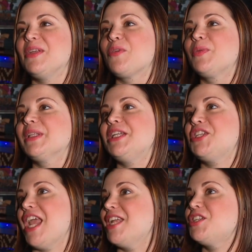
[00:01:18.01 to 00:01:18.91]
you know really
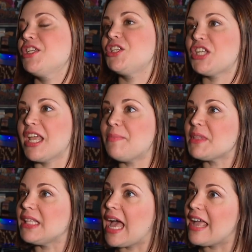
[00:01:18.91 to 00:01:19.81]
changed and shaped
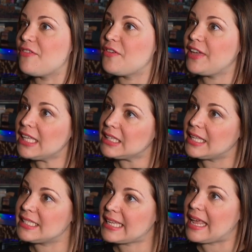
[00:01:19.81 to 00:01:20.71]
the live event
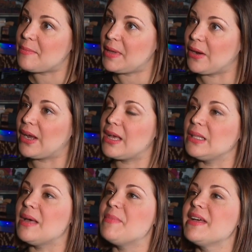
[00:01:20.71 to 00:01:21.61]
landscape here in
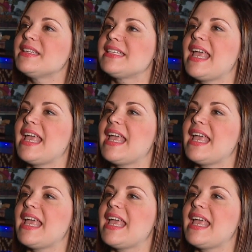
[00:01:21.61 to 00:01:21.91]
Columbus,